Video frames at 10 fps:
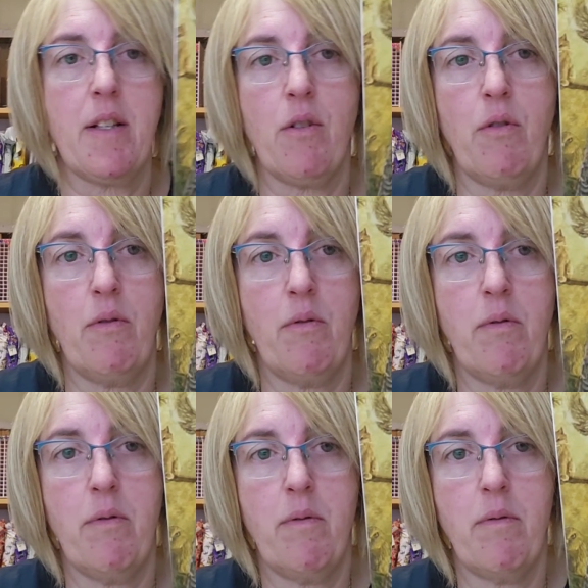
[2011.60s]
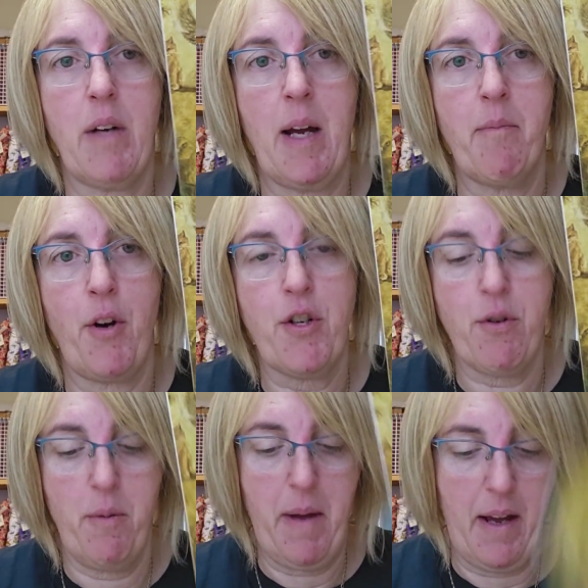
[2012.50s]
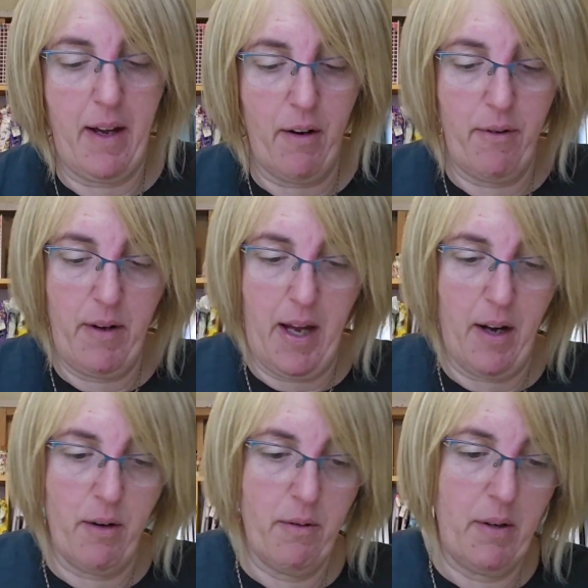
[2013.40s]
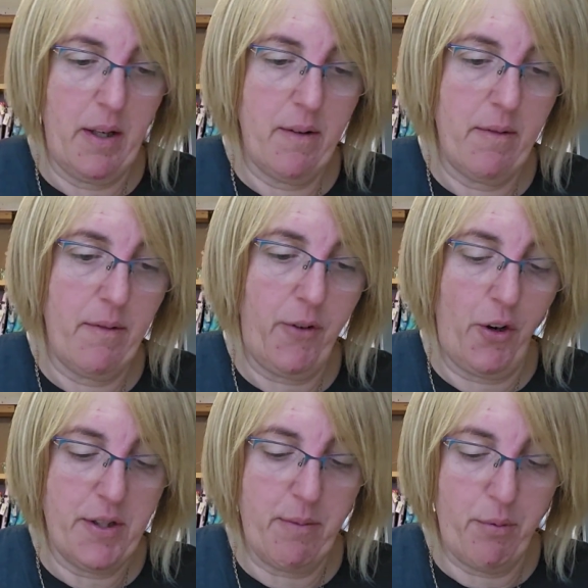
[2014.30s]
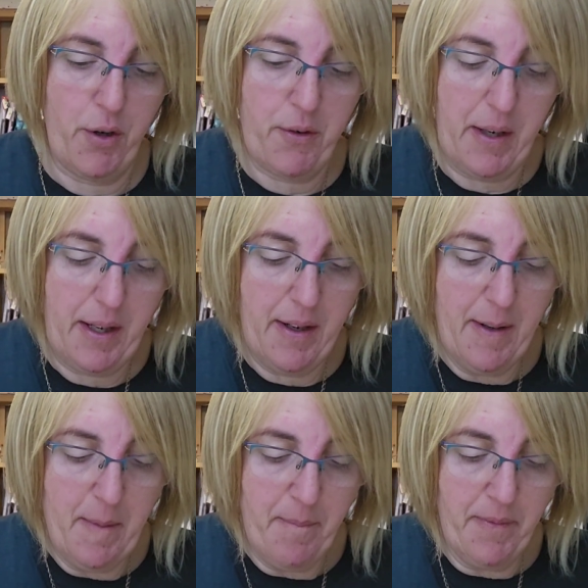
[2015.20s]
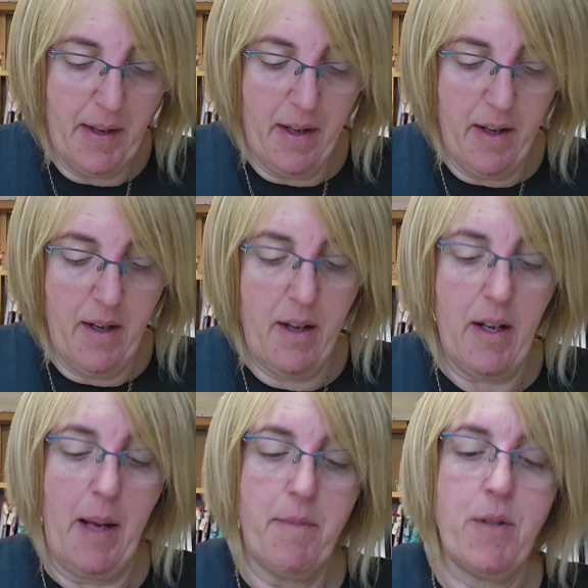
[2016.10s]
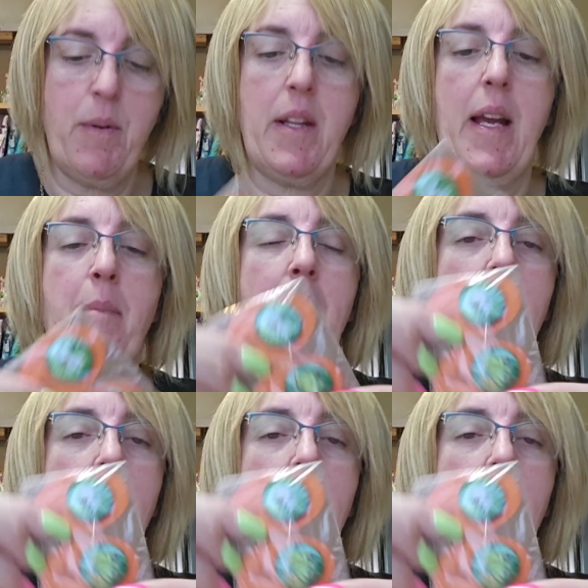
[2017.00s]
little brochure about our forest embroidery. Comes with a couple